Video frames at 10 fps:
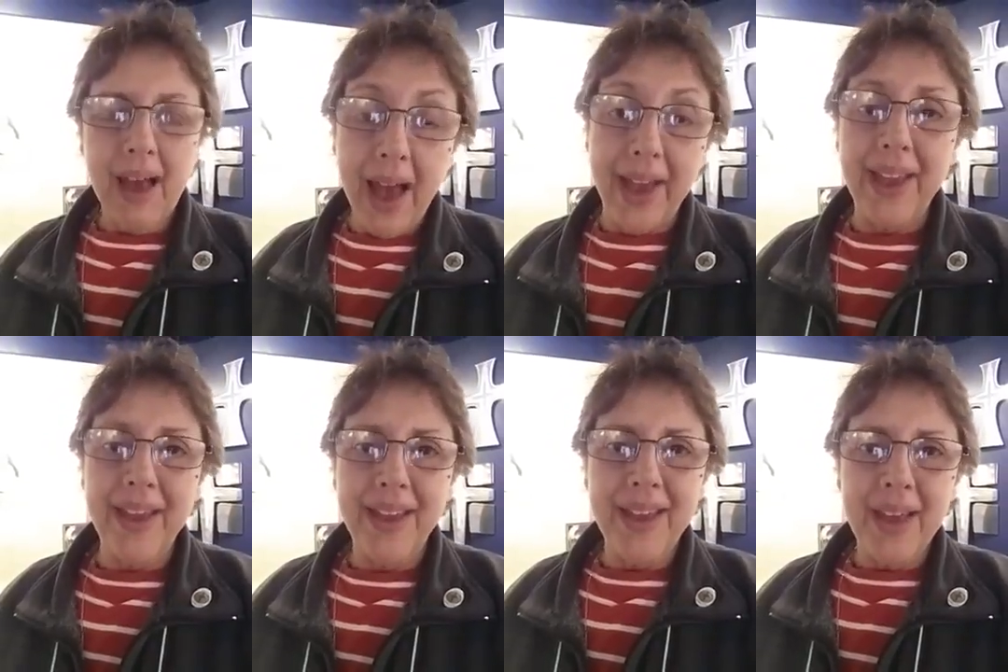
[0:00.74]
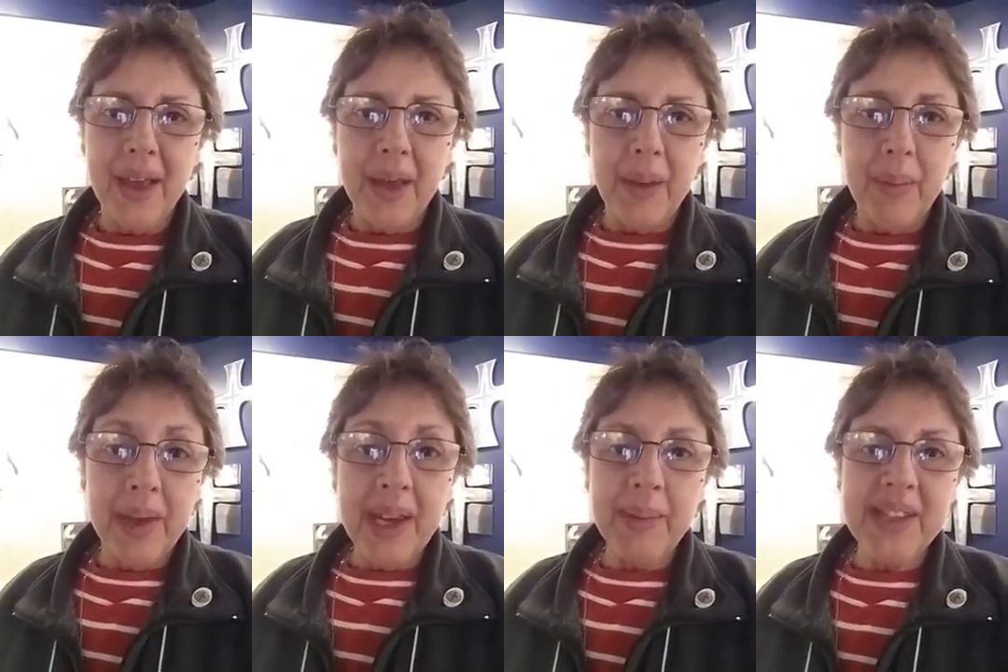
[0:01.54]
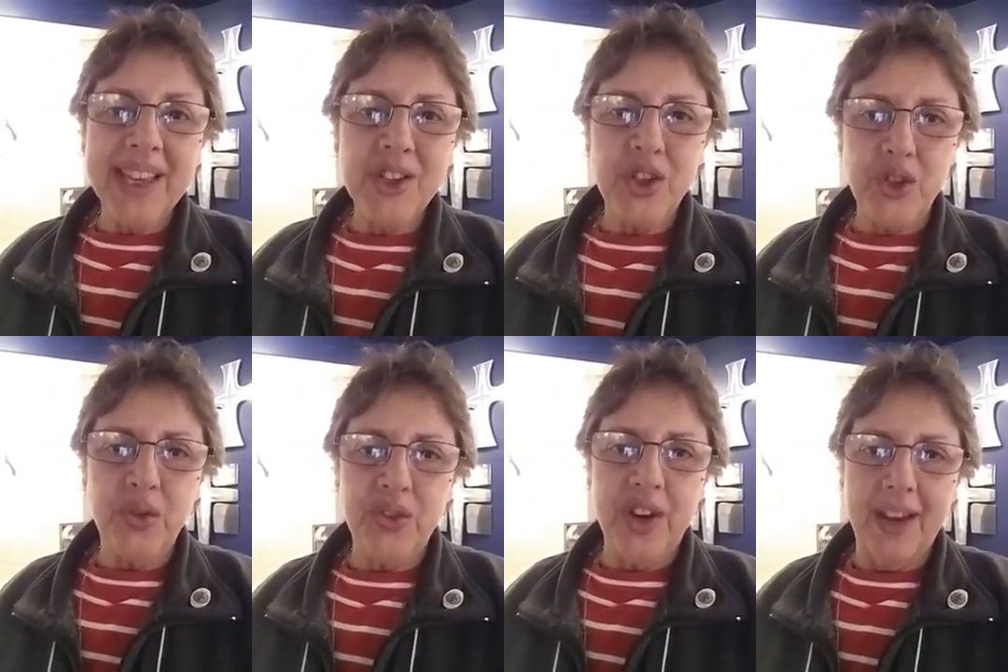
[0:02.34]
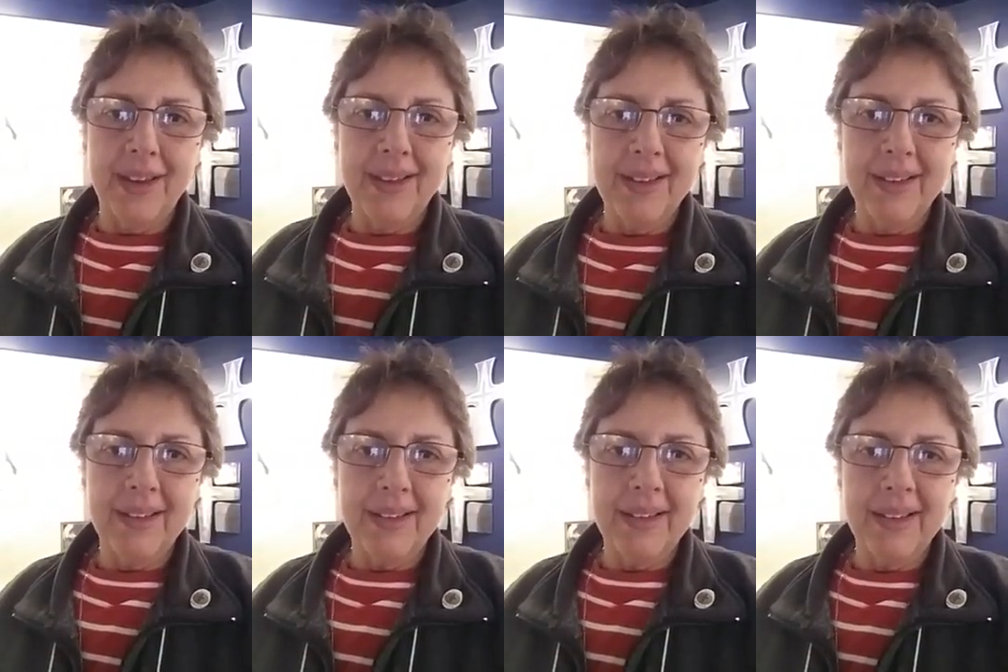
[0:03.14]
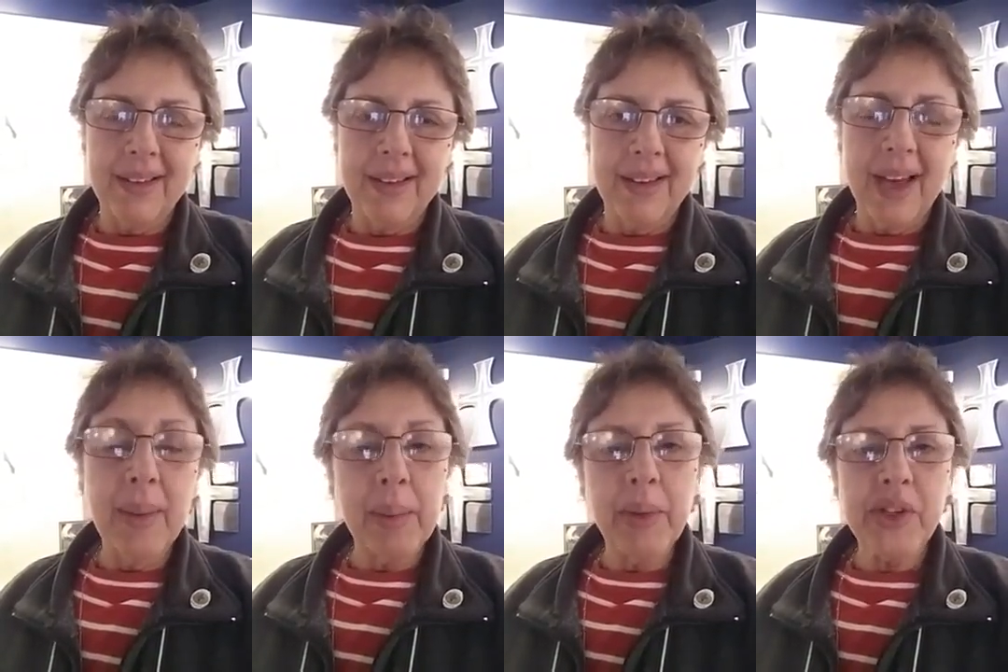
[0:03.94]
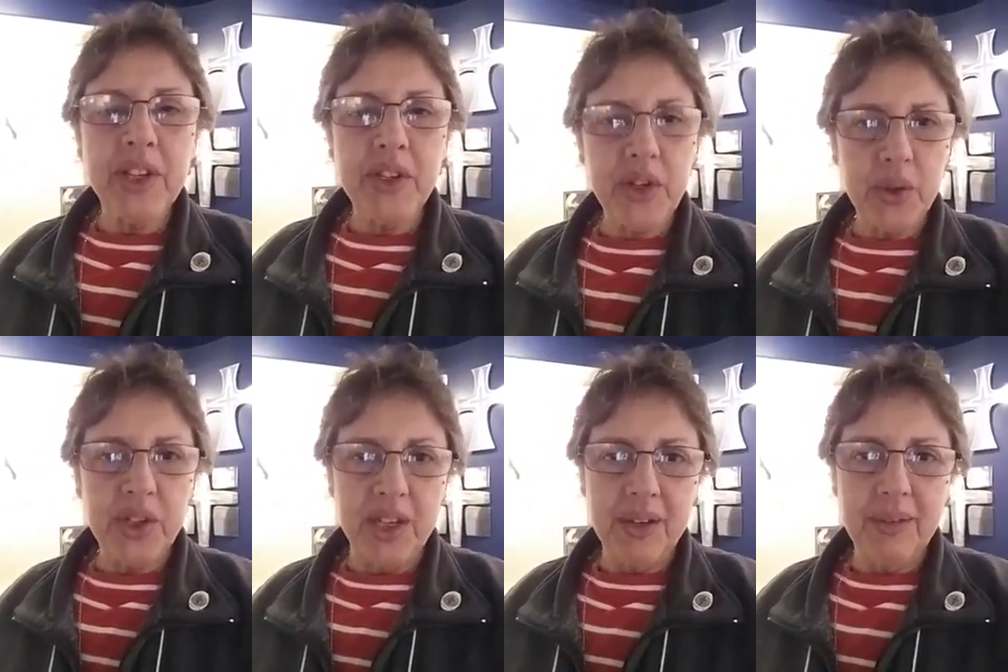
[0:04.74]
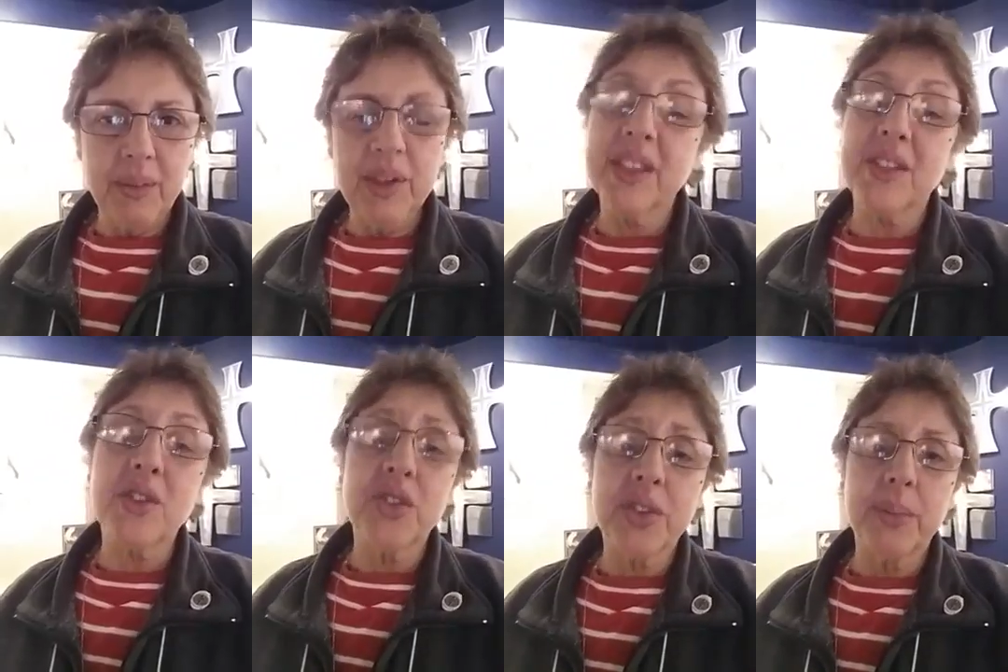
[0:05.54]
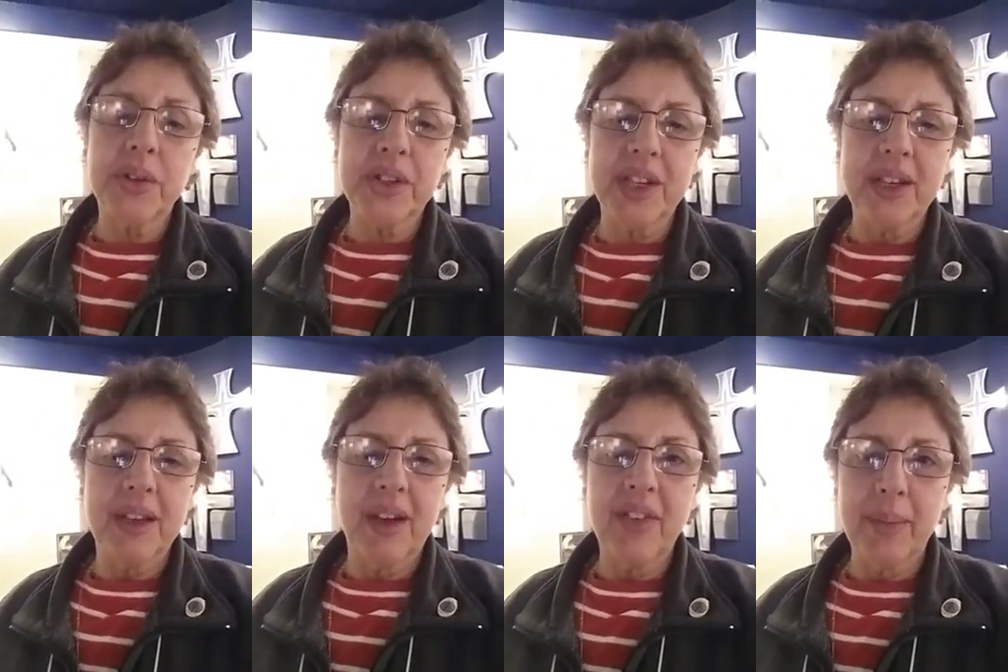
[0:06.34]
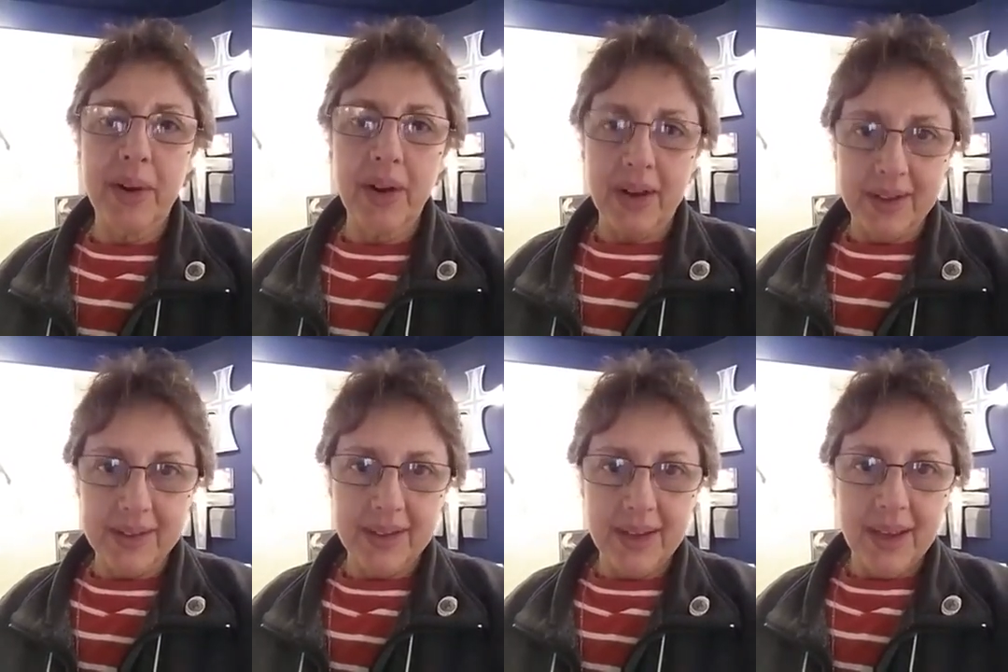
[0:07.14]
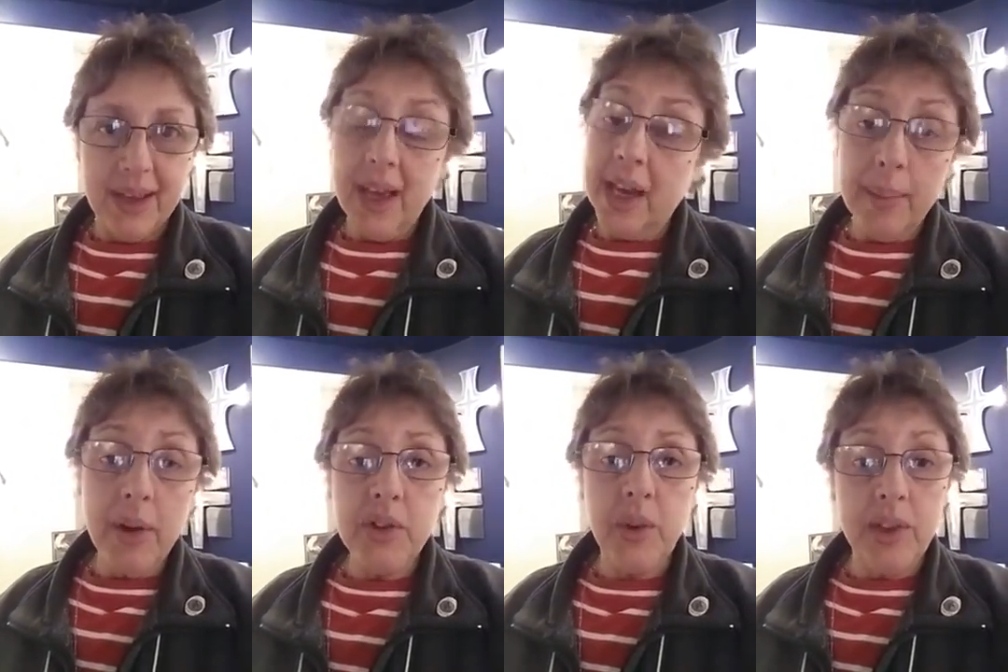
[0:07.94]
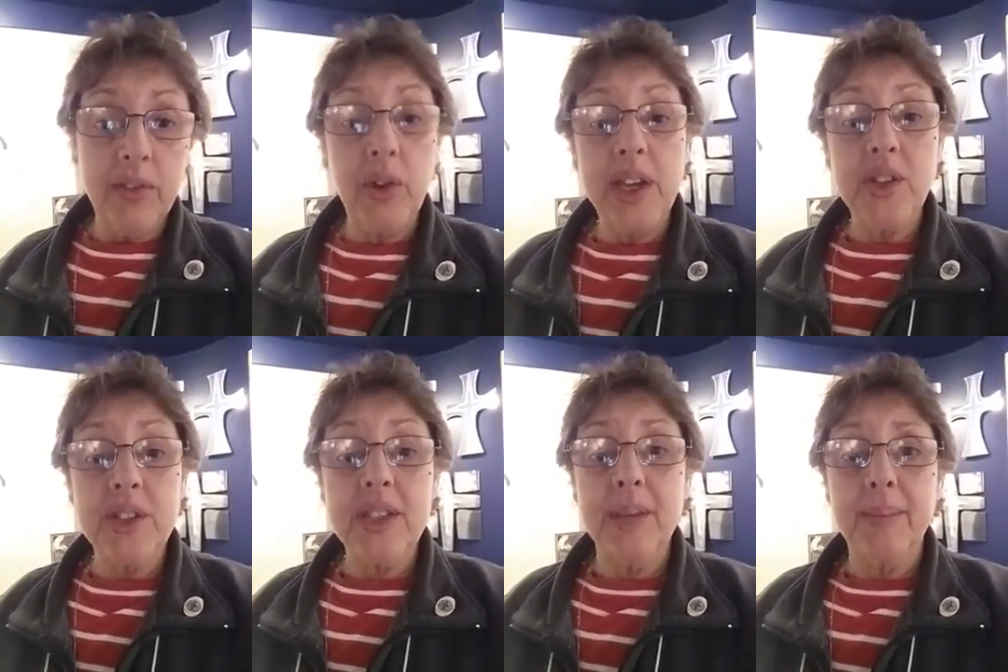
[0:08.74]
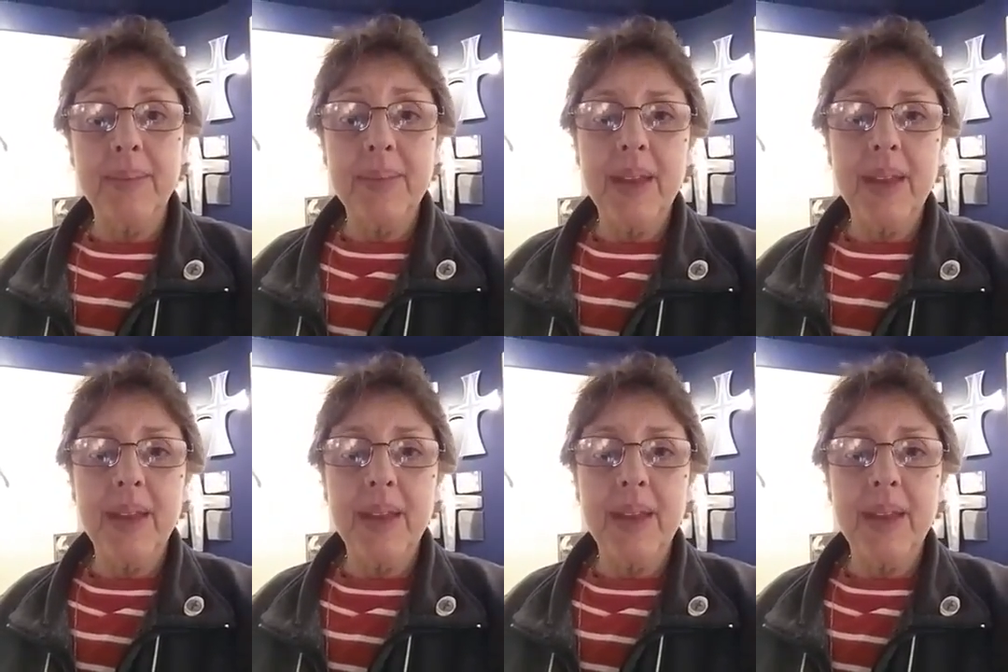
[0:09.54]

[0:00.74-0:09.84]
Hi, my name is Angie Giuffre. I'm a Mercy Associate with the Sisters of Mercy of the Americas, and I'm also on the vocations team.